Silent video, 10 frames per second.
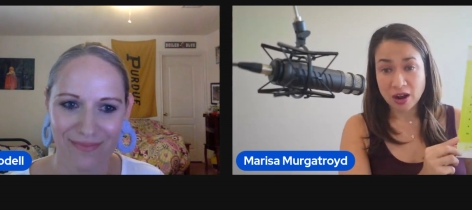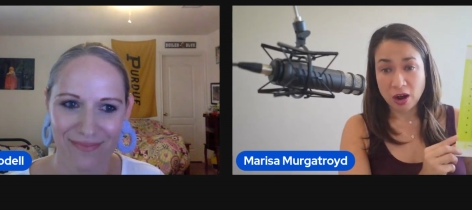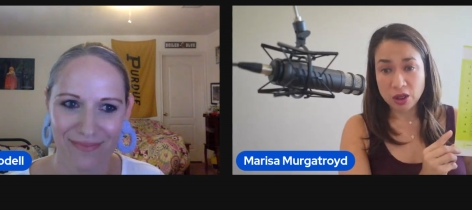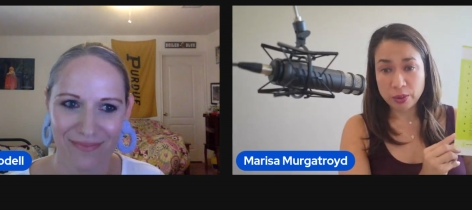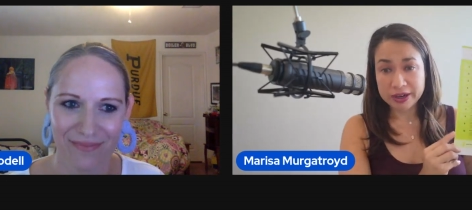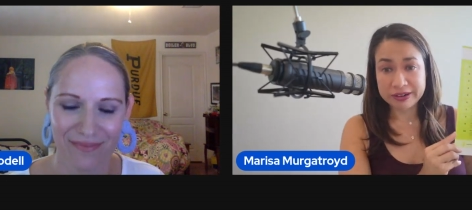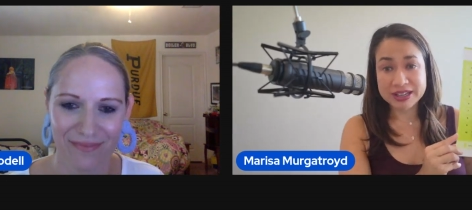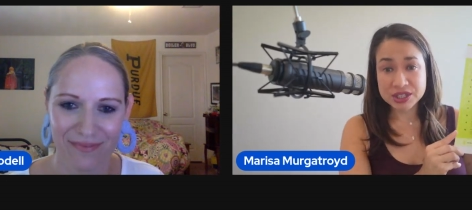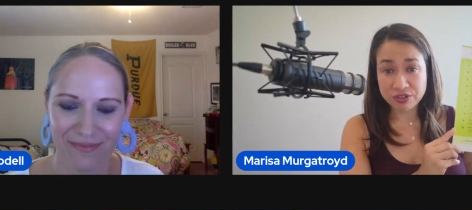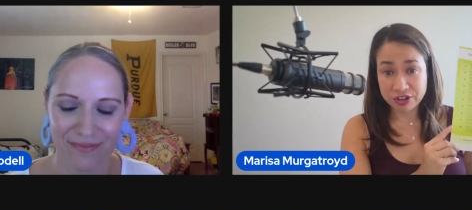Speaker 1: all the way
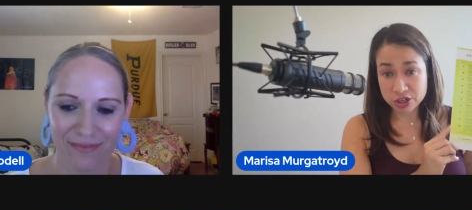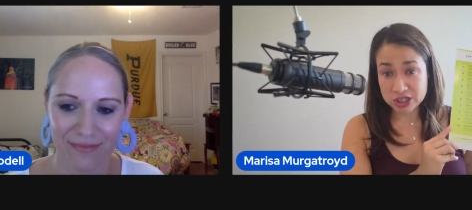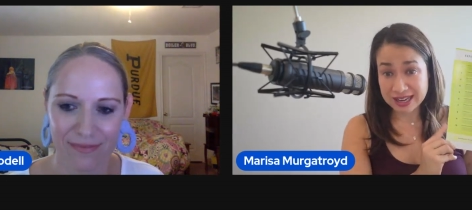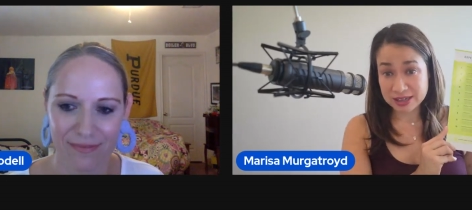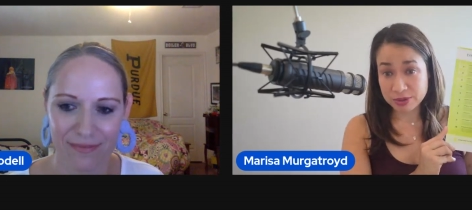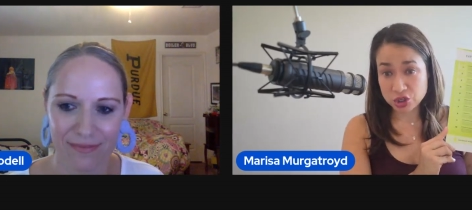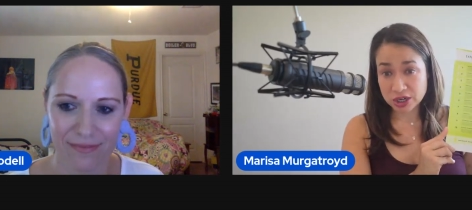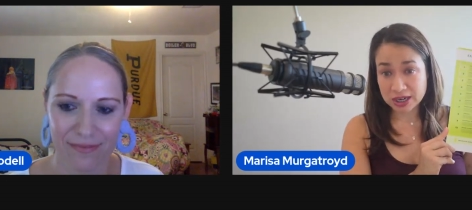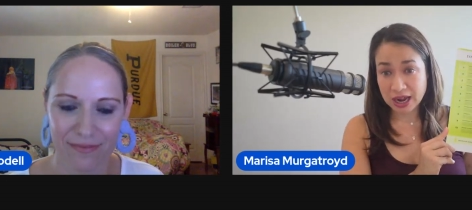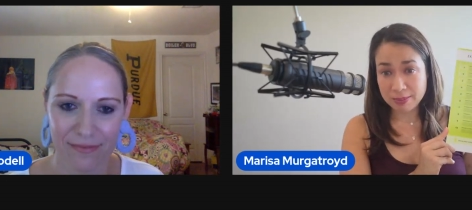across the finish line to mission
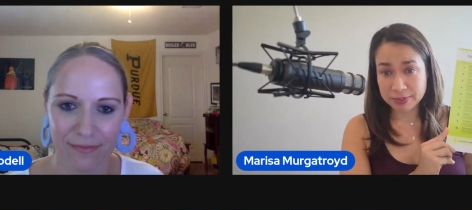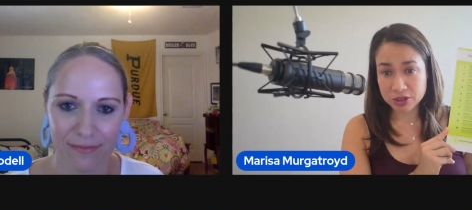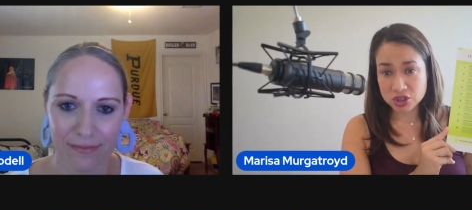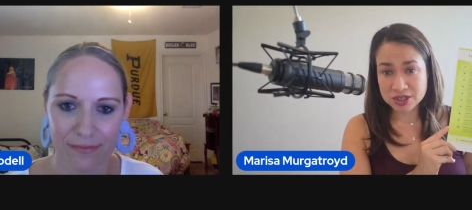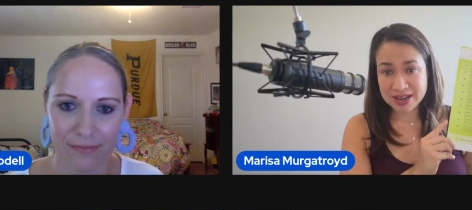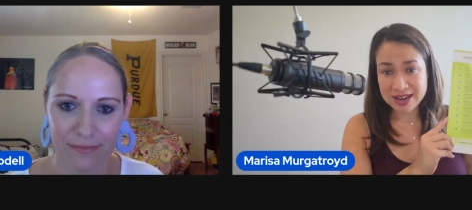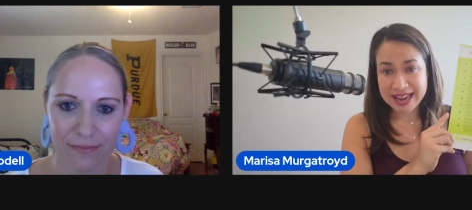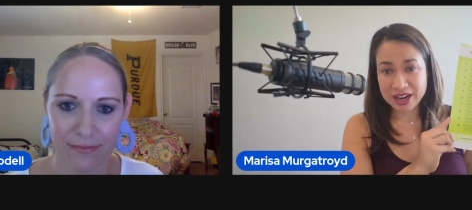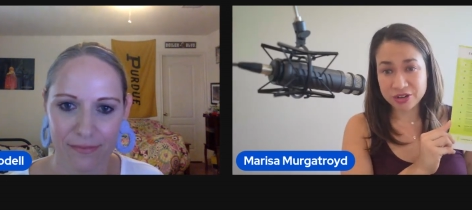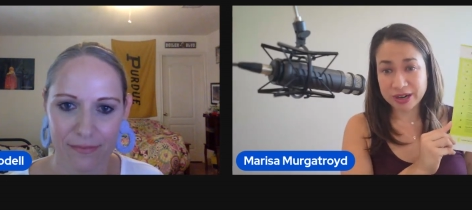accomplished
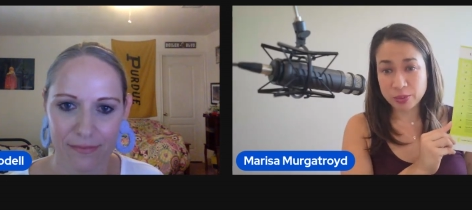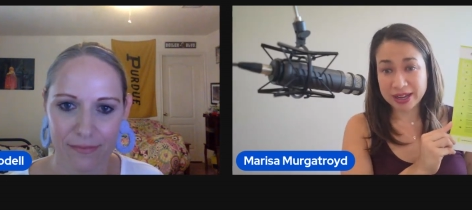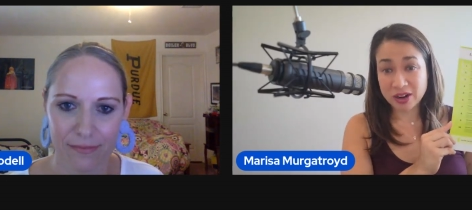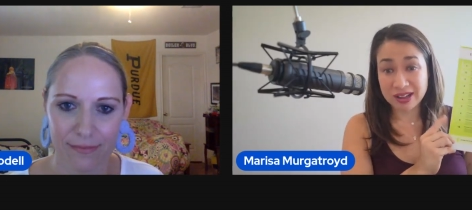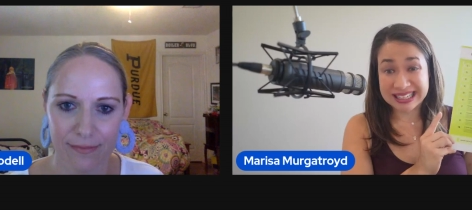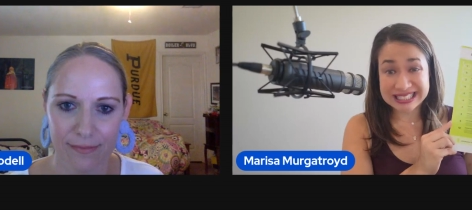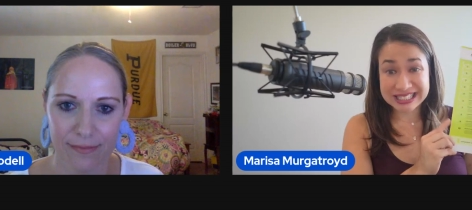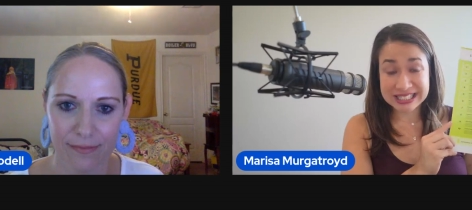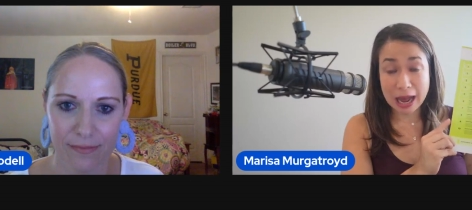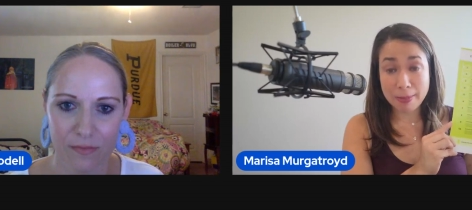and create what I call
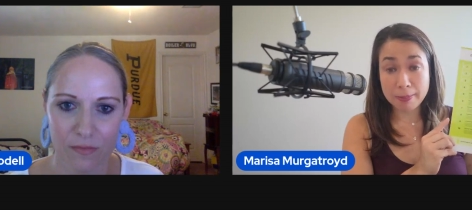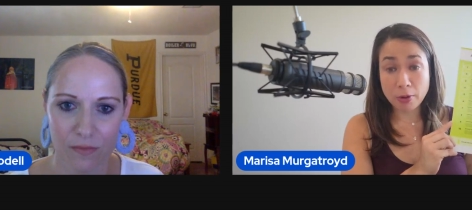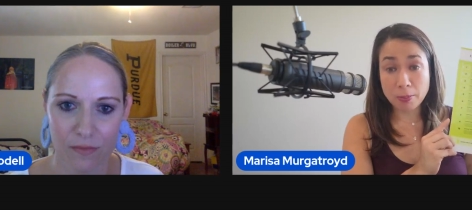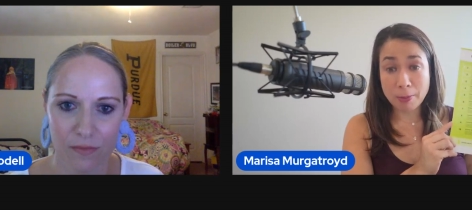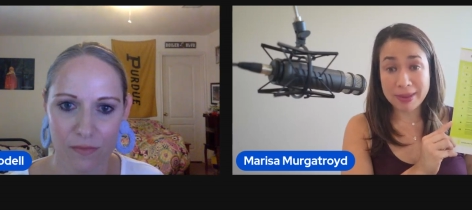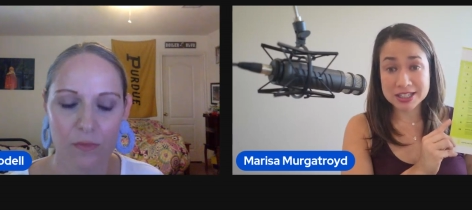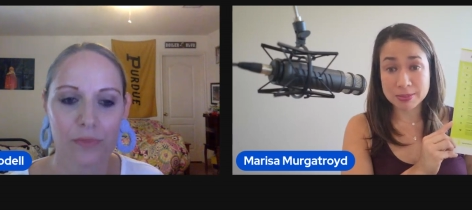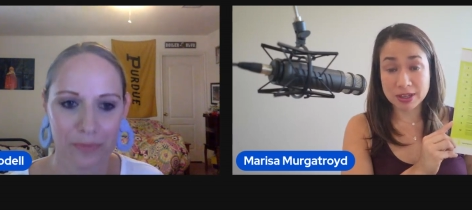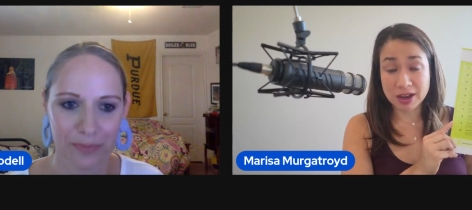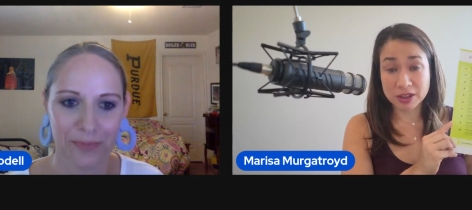unstoppable
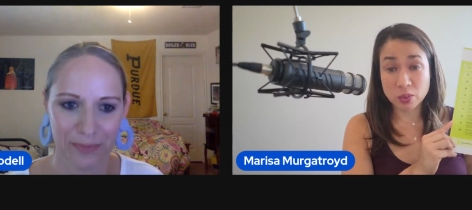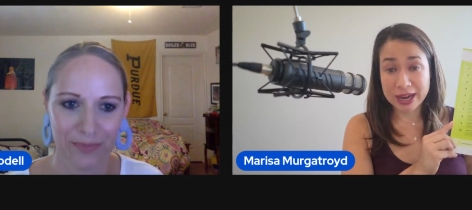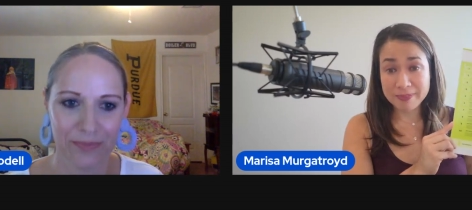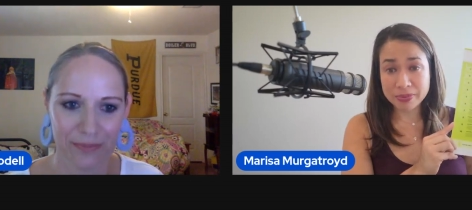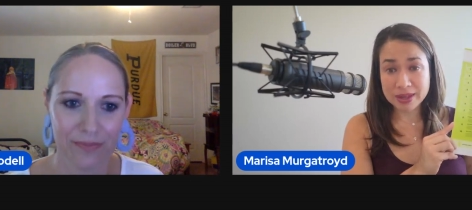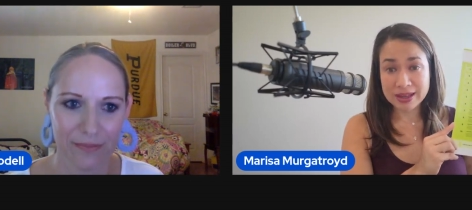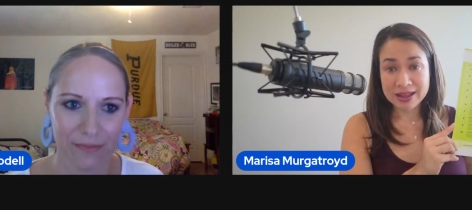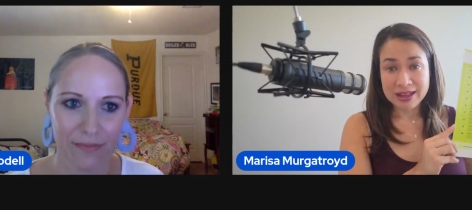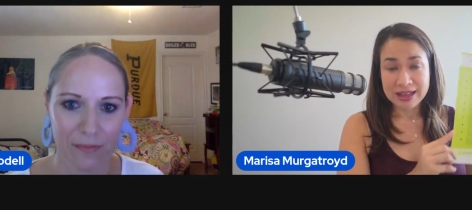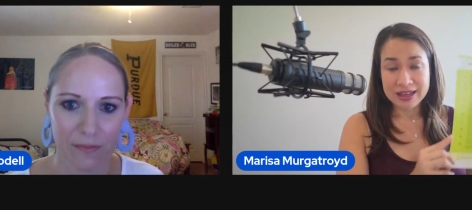momentum along the way
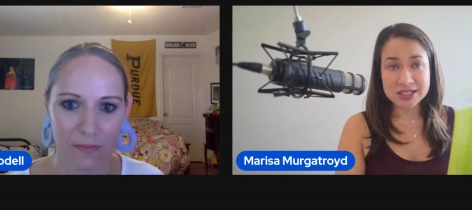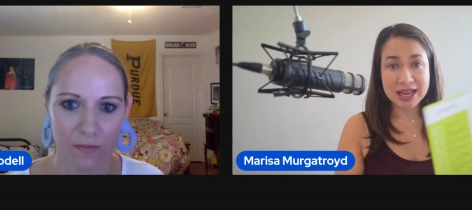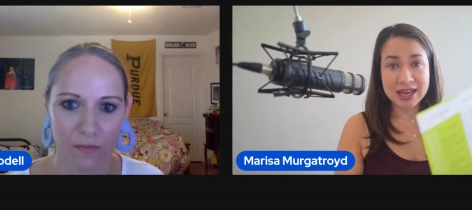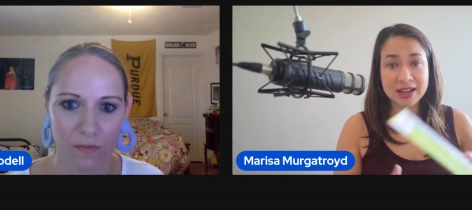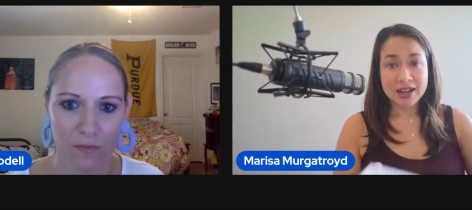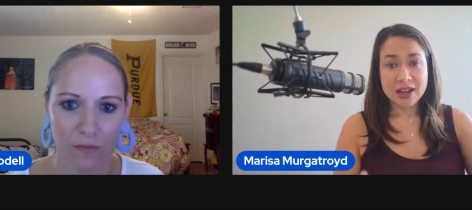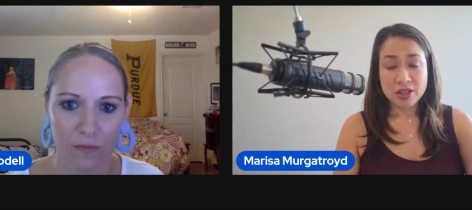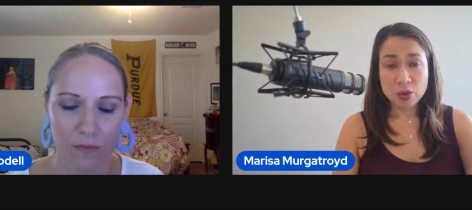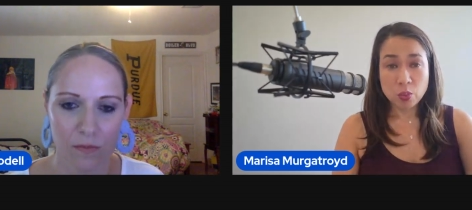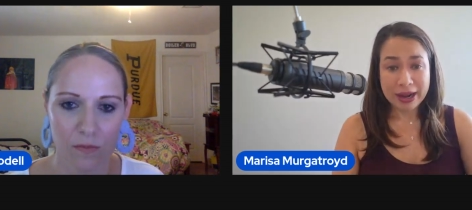is that
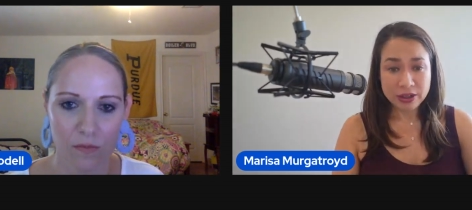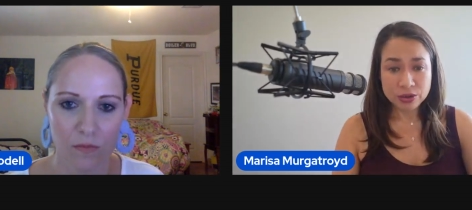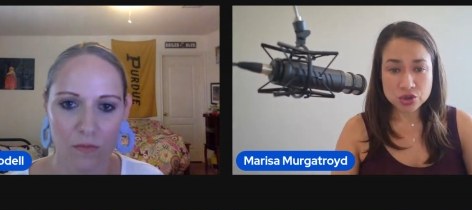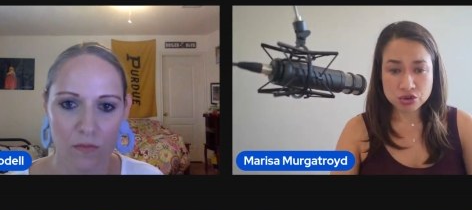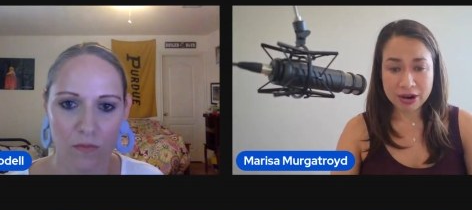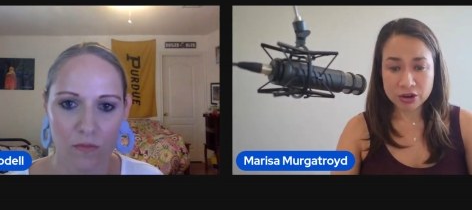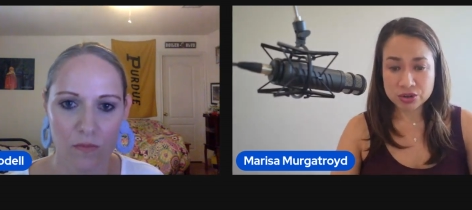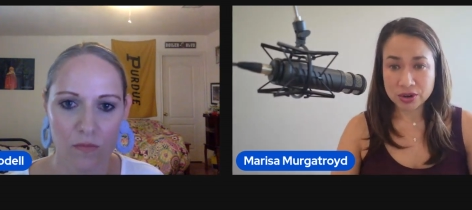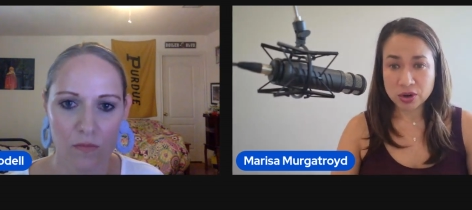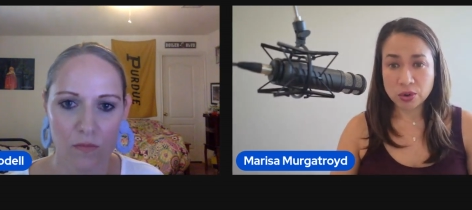the way you
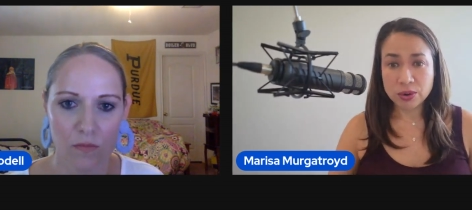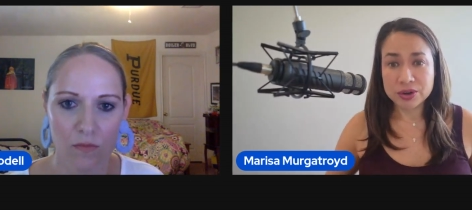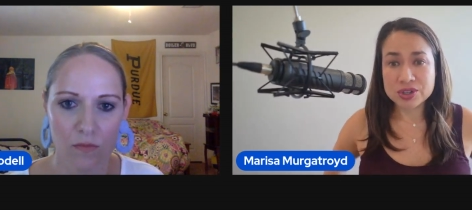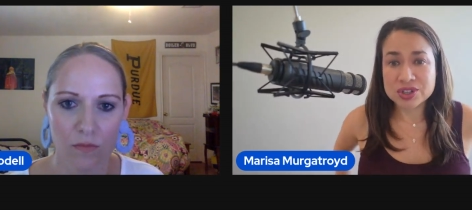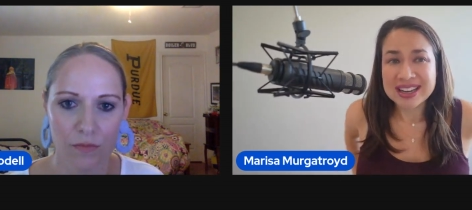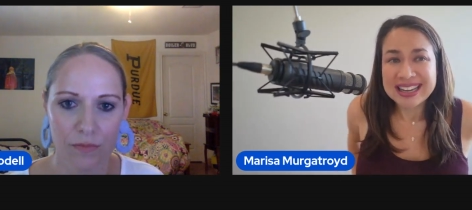structure a course